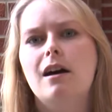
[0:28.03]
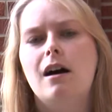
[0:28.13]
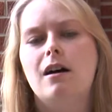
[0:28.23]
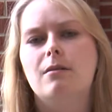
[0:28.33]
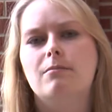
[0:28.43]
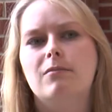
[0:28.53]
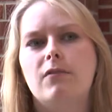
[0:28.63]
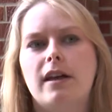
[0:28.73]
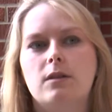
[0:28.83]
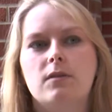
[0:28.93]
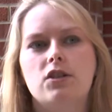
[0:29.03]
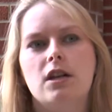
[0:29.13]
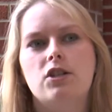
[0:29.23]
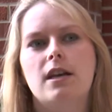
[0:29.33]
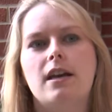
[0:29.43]
Um, violence prevention
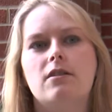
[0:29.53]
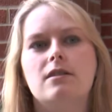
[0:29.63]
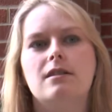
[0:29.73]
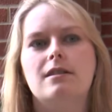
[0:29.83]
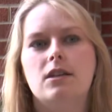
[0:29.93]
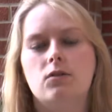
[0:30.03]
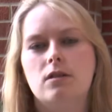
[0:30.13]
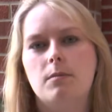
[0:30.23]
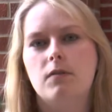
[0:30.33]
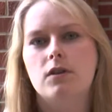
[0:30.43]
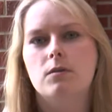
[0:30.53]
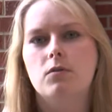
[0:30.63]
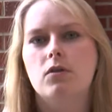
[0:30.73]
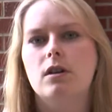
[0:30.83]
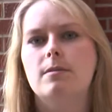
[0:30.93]
educators and the sexual assault prevention
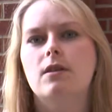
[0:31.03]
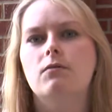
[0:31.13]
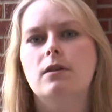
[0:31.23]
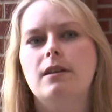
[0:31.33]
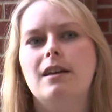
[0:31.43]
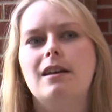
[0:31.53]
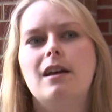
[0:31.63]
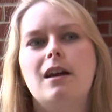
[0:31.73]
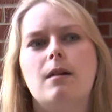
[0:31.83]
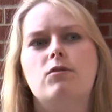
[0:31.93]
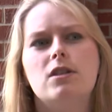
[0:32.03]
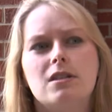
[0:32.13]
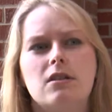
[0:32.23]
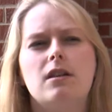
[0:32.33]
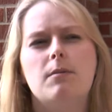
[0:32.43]
programs have really um, just
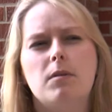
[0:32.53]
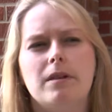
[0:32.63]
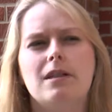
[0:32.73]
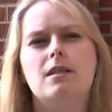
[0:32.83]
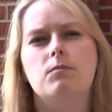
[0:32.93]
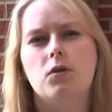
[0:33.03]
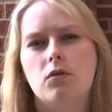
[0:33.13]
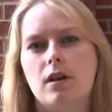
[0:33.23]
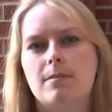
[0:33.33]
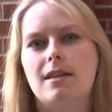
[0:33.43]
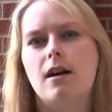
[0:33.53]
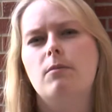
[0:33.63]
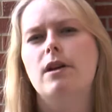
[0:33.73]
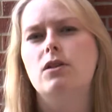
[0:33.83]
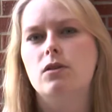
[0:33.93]
started implementing some programs to help
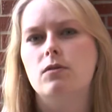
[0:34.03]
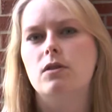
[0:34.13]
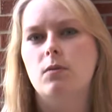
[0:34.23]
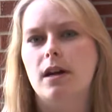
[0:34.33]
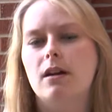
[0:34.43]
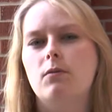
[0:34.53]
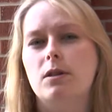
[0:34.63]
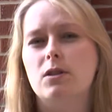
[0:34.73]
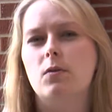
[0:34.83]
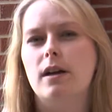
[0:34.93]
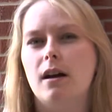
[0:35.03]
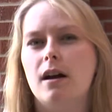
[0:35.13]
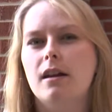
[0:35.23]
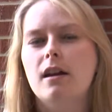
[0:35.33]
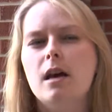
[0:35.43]
make students aware of what's going
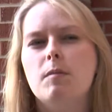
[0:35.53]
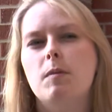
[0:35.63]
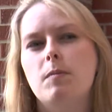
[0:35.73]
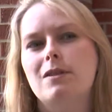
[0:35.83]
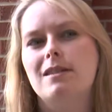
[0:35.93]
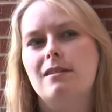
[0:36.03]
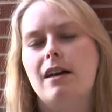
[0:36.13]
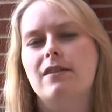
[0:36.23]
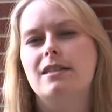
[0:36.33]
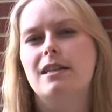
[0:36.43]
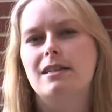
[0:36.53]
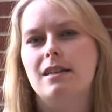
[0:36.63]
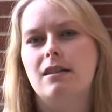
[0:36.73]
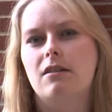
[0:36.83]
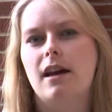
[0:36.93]
on, but people still have this idea
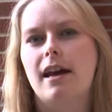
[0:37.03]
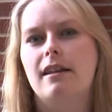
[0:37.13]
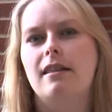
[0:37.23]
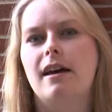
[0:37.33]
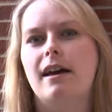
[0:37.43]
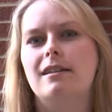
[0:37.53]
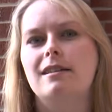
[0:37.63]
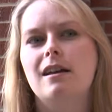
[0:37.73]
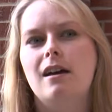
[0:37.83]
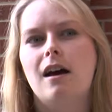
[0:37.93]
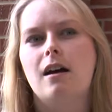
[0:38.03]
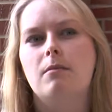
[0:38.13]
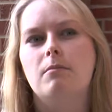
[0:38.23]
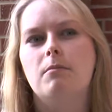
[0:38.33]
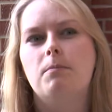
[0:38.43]
in their head that
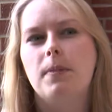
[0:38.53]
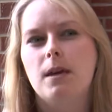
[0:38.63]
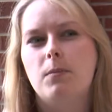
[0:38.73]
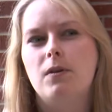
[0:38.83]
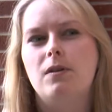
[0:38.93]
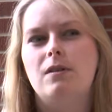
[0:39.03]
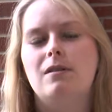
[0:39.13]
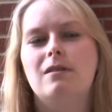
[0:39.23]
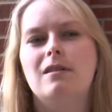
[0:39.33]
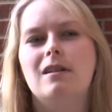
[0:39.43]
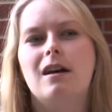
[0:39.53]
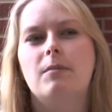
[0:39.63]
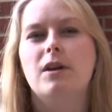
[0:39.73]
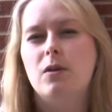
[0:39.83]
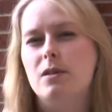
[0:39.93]
um, people um,
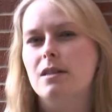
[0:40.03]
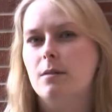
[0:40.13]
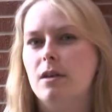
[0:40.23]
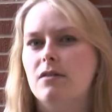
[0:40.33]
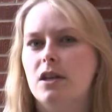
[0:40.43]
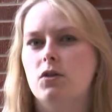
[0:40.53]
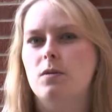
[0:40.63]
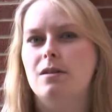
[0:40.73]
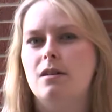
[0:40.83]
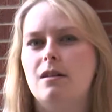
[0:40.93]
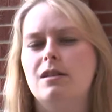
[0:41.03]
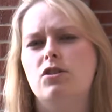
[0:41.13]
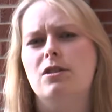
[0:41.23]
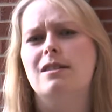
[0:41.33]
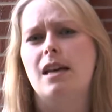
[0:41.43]
accusing somebody of sexual assault is
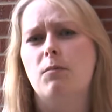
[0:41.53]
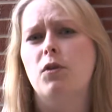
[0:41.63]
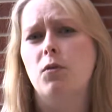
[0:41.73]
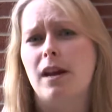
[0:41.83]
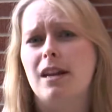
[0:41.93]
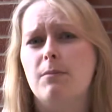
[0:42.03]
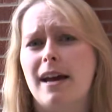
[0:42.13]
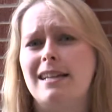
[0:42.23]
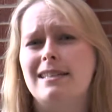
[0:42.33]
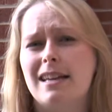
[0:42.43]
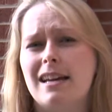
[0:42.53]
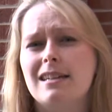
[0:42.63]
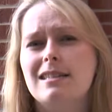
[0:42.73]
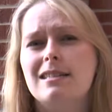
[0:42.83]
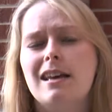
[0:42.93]
just them regretting bad
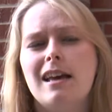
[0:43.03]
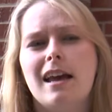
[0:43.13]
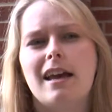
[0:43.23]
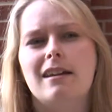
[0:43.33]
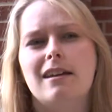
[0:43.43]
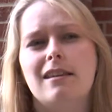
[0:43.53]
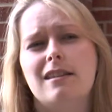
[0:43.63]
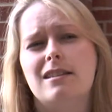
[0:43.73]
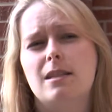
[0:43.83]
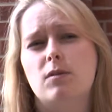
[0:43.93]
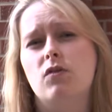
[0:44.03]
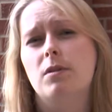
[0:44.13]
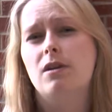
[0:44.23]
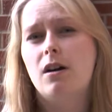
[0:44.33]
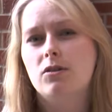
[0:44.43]
sex, and I think that stems from a
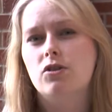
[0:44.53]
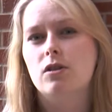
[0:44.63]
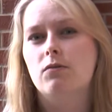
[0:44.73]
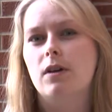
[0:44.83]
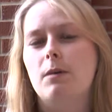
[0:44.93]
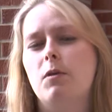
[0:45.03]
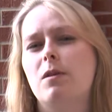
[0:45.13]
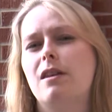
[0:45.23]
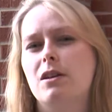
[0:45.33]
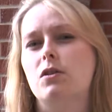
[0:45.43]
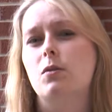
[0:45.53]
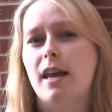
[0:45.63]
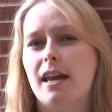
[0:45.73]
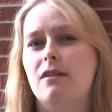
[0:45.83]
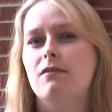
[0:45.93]
culture of rape where we think it's
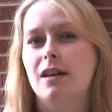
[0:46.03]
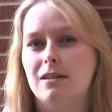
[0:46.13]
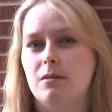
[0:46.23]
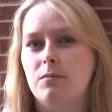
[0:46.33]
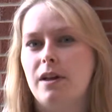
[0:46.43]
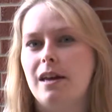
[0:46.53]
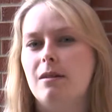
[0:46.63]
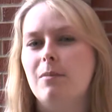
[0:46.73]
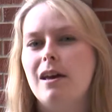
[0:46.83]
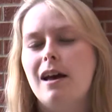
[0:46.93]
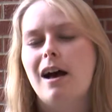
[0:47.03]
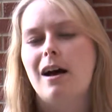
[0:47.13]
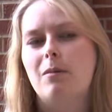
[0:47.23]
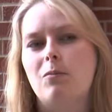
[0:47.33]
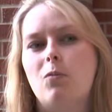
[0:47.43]
okay to victim blame.
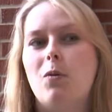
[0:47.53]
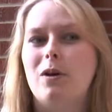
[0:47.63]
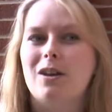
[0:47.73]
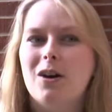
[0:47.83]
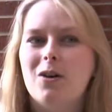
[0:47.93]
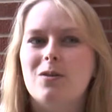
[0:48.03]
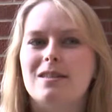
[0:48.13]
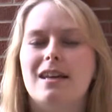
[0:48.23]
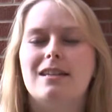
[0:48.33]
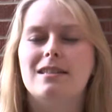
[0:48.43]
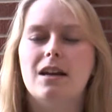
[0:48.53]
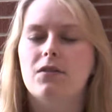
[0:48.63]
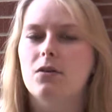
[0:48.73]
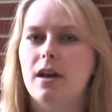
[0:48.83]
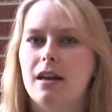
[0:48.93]
Um, what we know is that it's
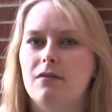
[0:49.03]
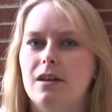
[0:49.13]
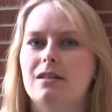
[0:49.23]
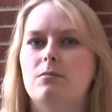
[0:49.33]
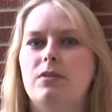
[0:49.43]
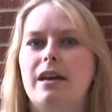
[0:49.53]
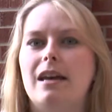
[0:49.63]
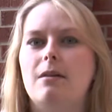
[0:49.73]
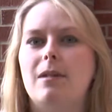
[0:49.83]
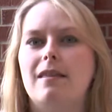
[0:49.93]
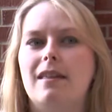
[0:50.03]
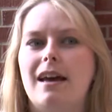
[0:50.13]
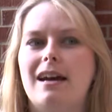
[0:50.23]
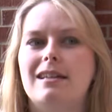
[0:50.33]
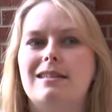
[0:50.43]
never okay to victim blame, and
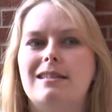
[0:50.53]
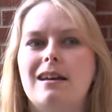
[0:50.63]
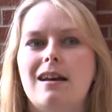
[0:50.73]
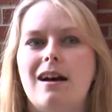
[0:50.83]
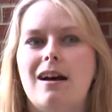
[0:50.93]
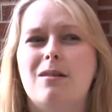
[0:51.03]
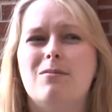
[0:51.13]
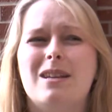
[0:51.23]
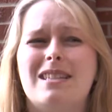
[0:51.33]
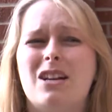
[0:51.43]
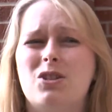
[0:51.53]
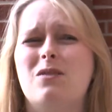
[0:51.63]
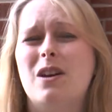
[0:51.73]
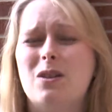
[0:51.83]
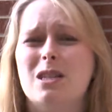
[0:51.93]
that um, it's actually a
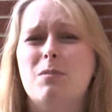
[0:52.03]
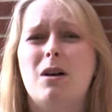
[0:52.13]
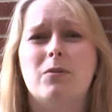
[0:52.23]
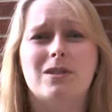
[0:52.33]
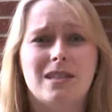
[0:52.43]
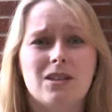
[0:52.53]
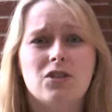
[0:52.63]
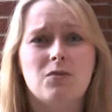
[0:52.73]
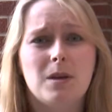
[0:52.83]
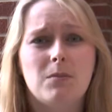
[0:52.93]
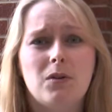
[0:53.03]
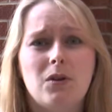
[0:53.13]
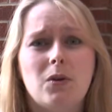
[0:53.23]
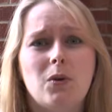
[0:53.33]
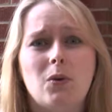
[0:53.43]
very small percentage of
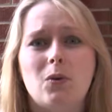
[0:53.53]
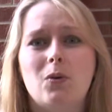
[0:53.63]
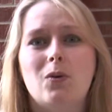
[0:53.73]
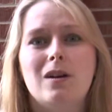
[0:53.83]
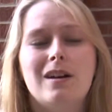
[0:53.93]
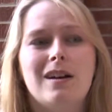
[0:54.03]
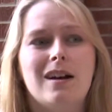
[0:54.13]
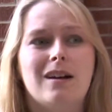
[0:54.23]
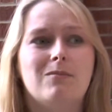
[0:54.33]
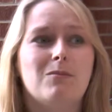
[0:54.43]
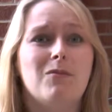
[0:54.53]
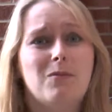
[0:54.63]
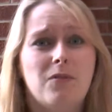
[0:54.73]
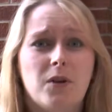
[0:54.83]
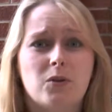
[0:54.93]
people who um,
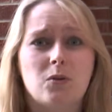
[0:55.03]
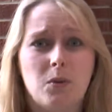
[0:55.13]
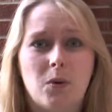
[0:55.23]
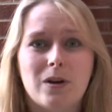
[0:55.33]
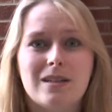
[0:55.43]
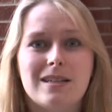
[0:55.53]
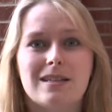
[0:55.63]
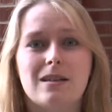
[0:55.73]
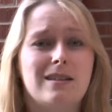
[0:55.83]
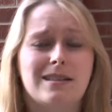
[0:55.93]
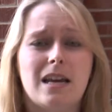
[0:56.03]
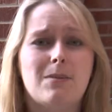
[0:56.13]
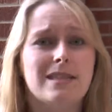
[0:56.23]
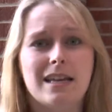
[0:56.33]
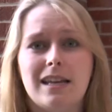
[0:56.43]
false report. It's the same
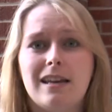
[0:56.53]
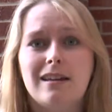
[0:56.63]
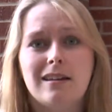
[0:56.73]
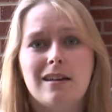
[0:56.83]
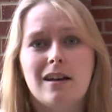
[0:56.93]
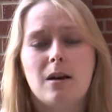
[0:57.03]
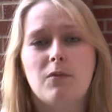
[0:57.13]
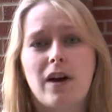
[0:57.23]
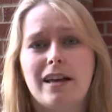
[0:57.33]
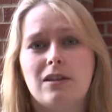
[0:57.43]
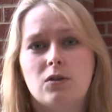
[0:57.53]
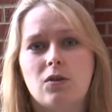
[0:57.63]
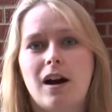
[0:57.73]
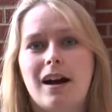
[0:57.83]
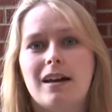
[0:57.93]
as any um, violent
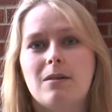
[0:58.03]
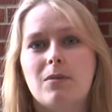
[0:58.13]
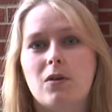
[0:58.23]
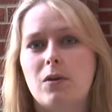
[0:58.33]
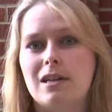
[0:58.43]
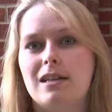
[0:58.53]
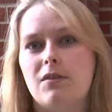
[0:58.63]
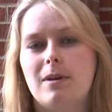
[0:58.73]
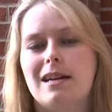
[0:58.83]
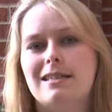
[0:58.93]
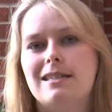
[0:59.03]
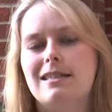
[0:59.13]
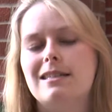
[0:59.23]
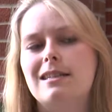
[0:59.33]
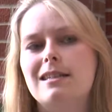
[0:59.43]
crime, according to FBI
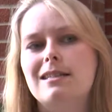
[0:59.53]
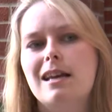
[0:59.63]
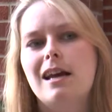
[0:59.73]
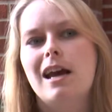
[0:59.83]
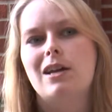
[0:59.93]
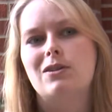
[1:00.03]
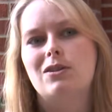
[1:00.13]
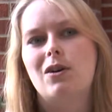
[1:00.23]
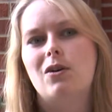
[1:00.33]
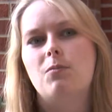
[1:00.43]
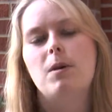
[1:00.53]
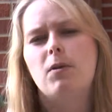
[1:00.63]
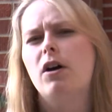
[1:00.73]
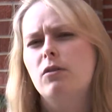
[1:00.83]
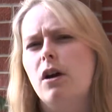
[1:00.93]
statistics. And so people
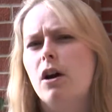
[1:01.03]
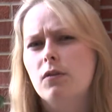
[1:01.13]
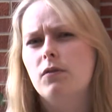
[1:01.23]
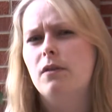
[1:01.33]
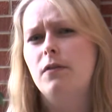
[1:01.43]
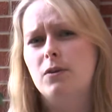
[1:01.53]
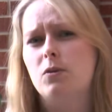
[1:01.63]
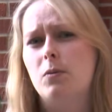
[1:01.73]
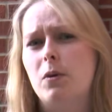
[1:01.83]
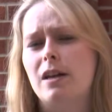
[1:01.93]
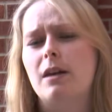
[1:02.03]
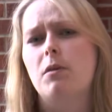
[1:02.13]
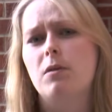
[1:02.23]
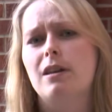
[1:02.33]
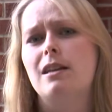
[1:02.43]
aren't, false reporting, and we
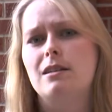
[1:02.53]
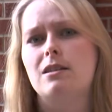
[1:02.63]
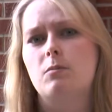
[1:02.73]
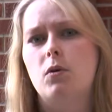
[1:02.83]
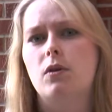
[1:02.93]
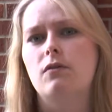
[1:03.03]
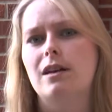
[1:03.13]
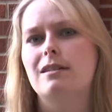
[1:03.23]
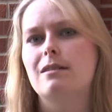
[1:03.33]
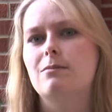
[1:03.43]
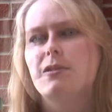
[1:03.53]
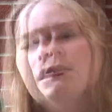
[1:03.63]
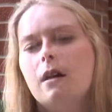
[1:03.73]
really need to support victims.